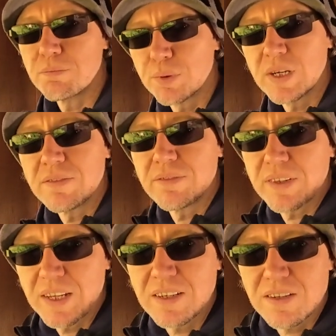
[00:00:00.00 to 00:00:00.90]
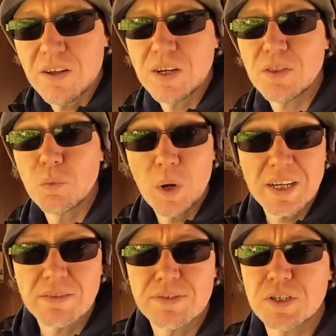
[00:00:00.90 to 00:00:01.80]
brilliant for things like the
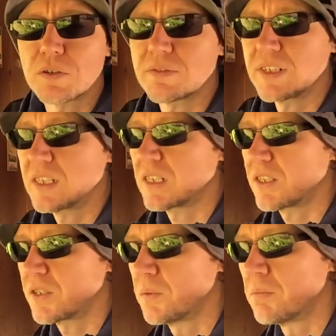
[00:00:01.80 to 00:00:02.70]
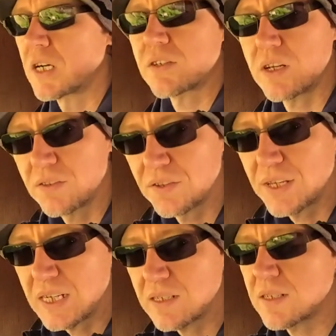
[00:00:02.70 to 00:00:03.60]
wedding photography that I do, amongst other
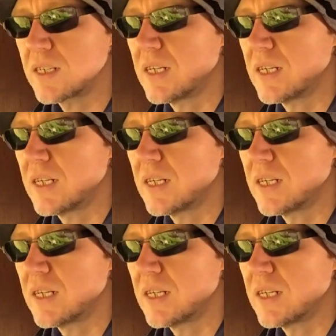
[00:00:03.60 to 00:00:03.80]
things.